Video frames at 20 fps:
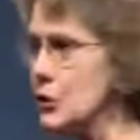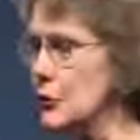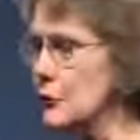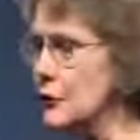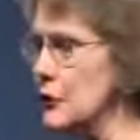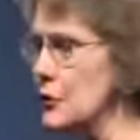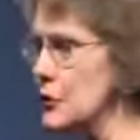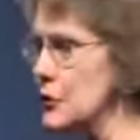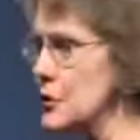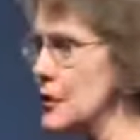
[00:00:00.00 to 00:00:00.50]
You
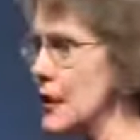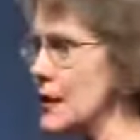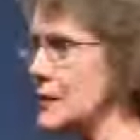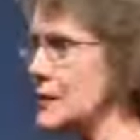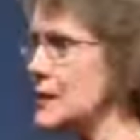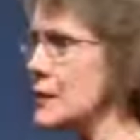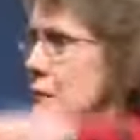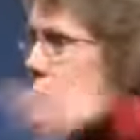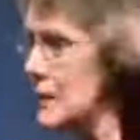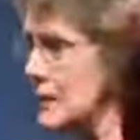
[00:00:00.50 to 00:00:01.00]
first
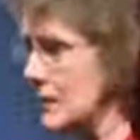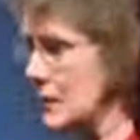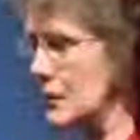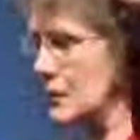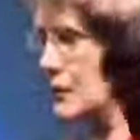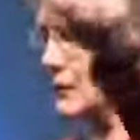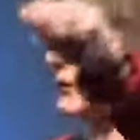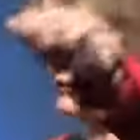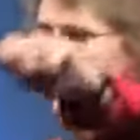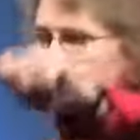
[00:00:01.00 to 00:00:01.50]
test them in the
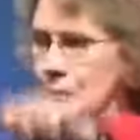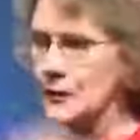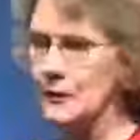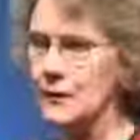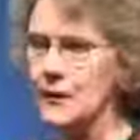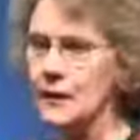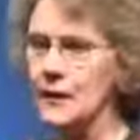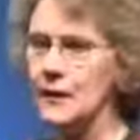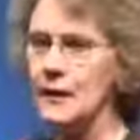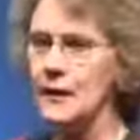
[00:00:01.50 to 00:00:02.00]

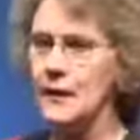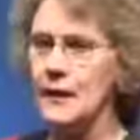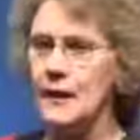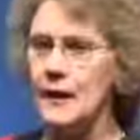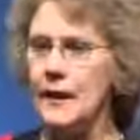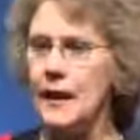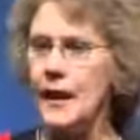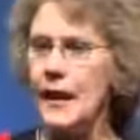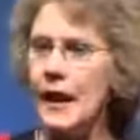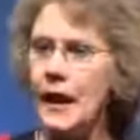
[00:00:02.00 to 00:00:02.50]
clear,
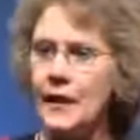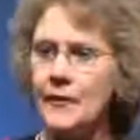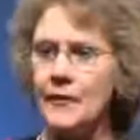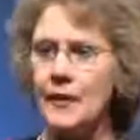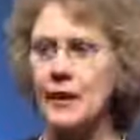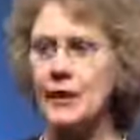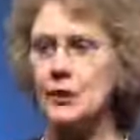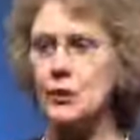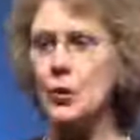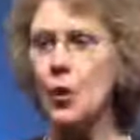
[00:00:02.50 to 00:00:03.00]

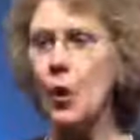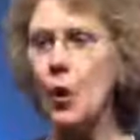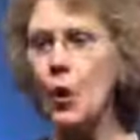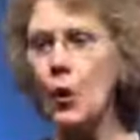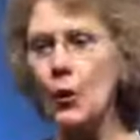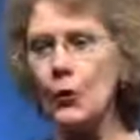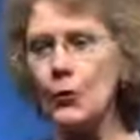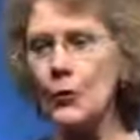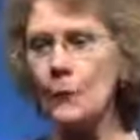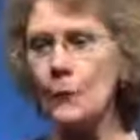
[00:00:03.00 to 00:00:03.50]
and then you
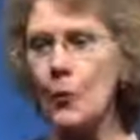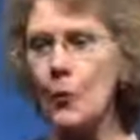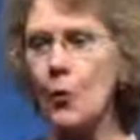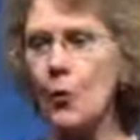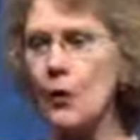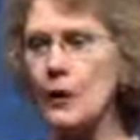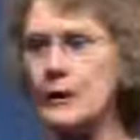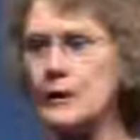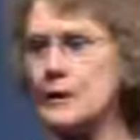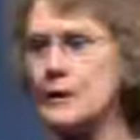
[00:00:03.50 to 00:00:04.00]
hold the
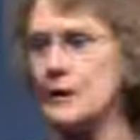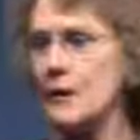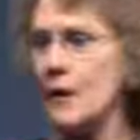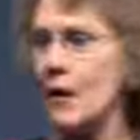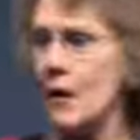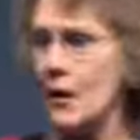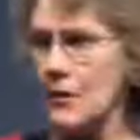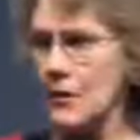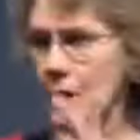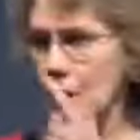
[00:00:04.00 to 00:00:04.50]
point
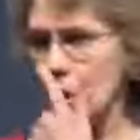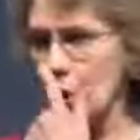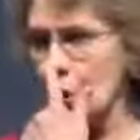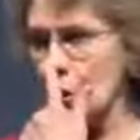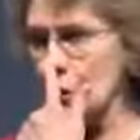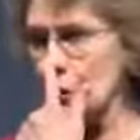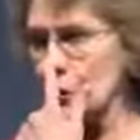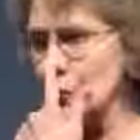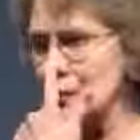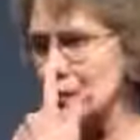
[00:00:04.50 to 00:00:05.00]
on the
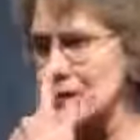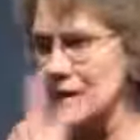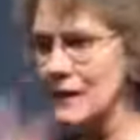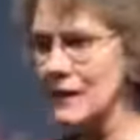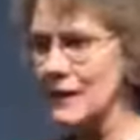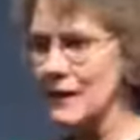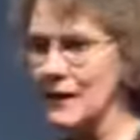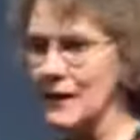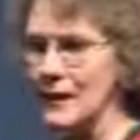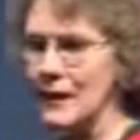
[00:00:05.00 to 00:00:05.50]
nose,
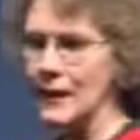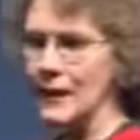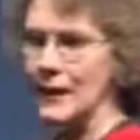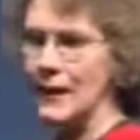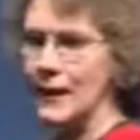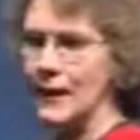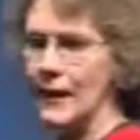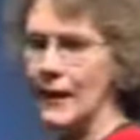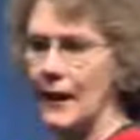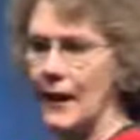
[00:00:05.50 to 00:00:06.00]

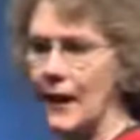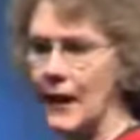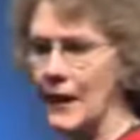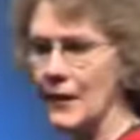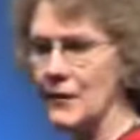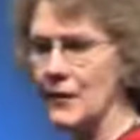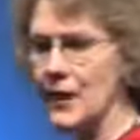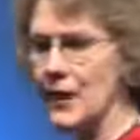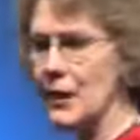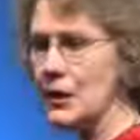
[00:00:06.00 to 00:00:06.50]

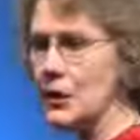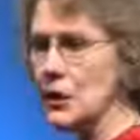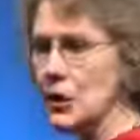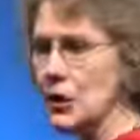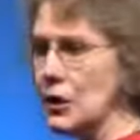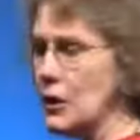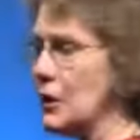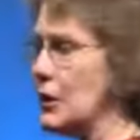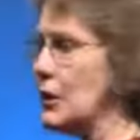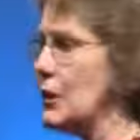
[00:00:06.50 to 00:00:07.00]
and
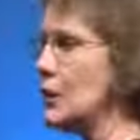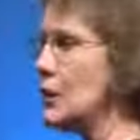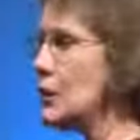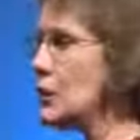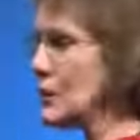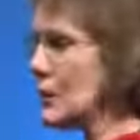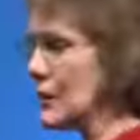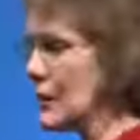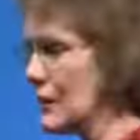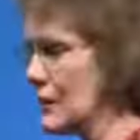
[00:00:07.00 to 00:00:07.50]
then
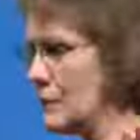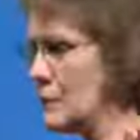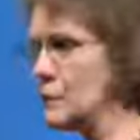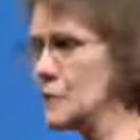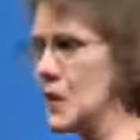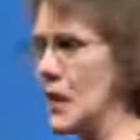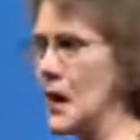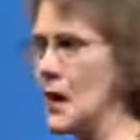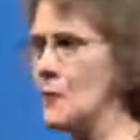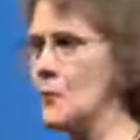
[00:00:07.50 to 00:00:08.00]
you can give them
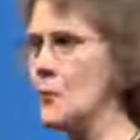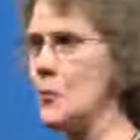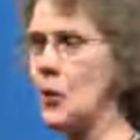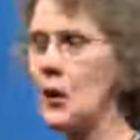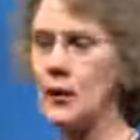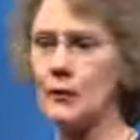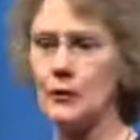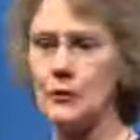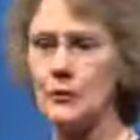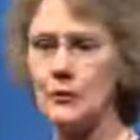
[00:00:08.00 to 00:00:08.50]
tap
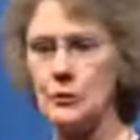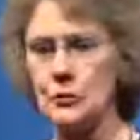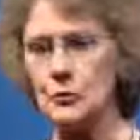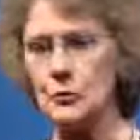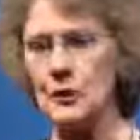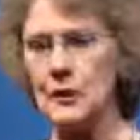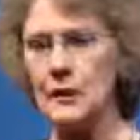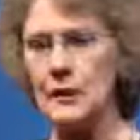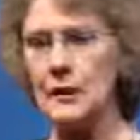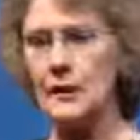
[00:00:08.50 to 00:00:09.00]
water, you
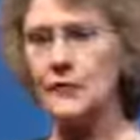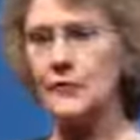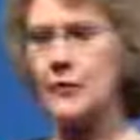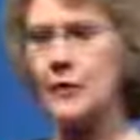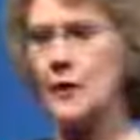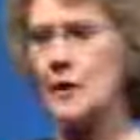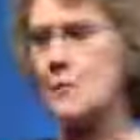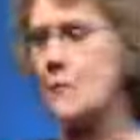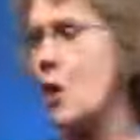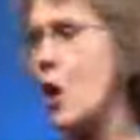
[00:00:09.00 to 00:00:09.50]
can give
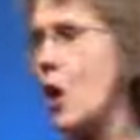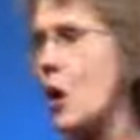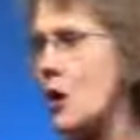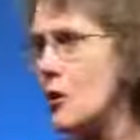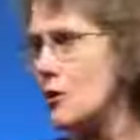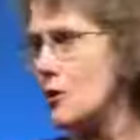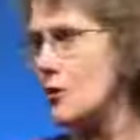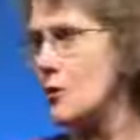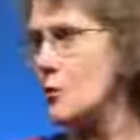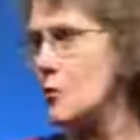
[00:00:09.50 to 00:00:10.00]
them
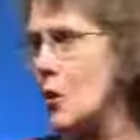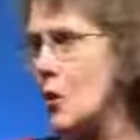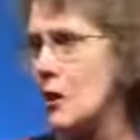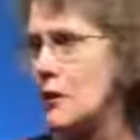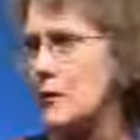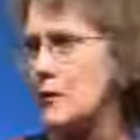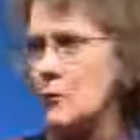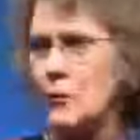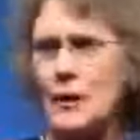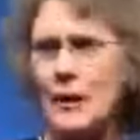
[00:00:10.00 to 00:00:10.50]
R O
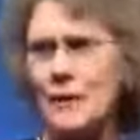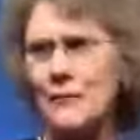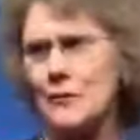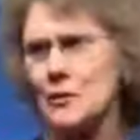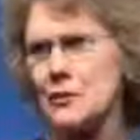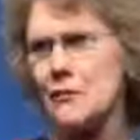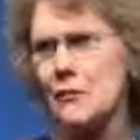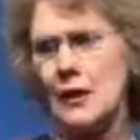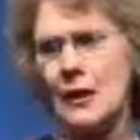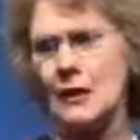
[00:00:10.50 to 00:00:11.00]
water,
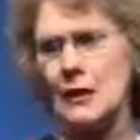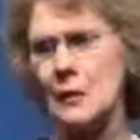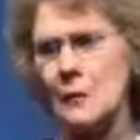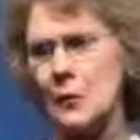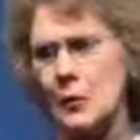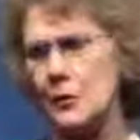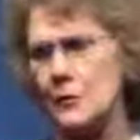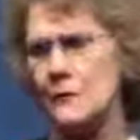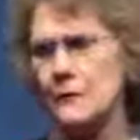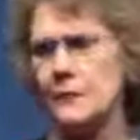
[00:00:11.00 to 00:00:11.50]
whatever's
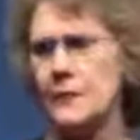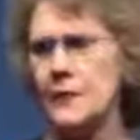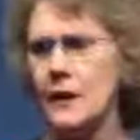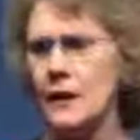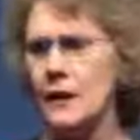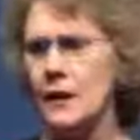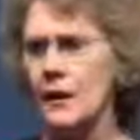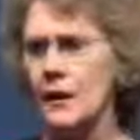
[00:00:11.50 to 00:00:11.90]
available.